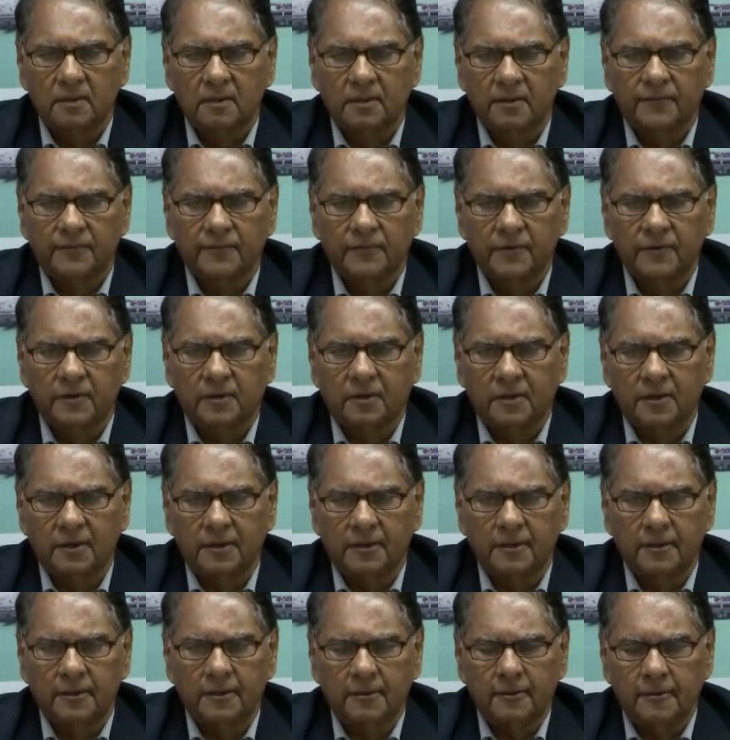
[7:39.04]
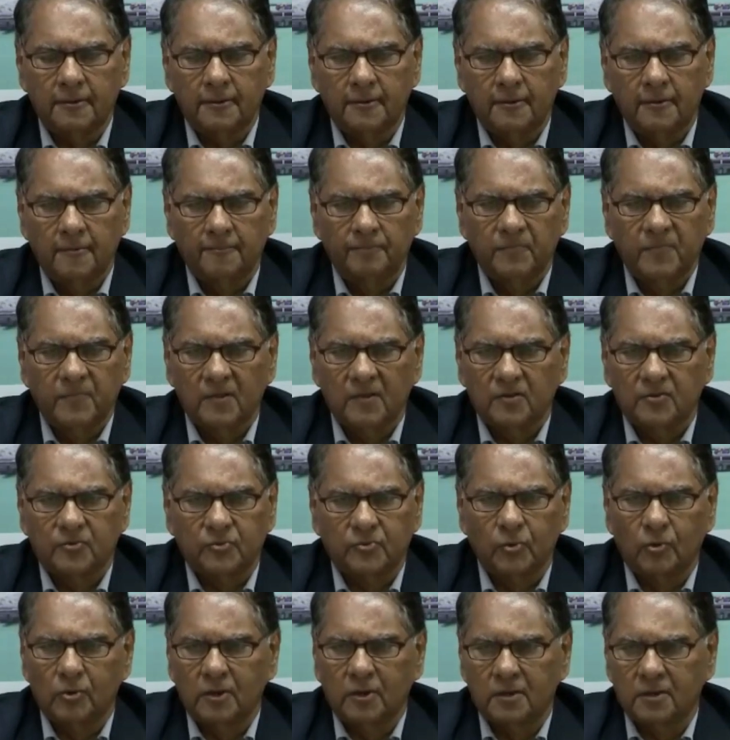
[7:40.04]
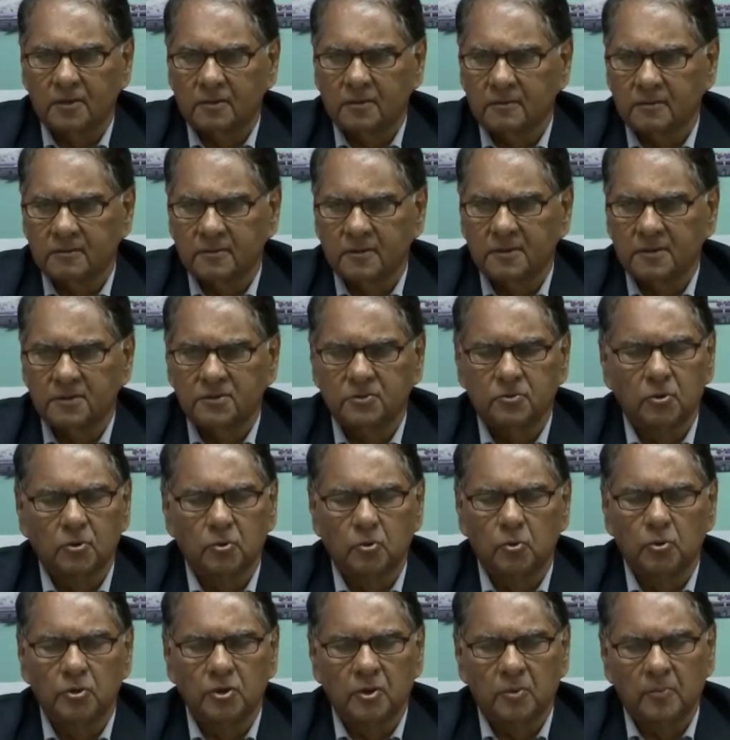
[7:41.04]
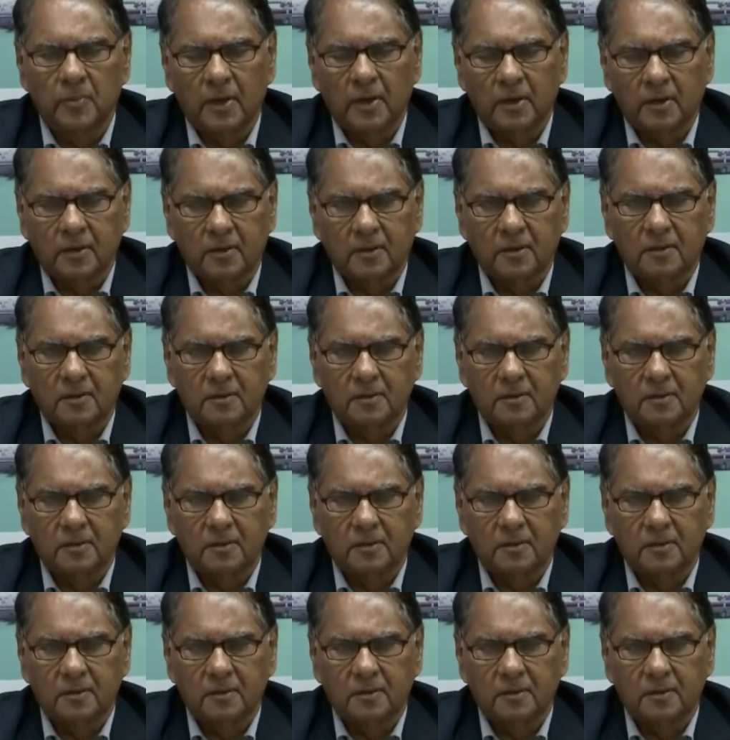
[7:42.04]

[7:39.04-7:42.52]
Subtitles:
Definitely solar, there is no going back.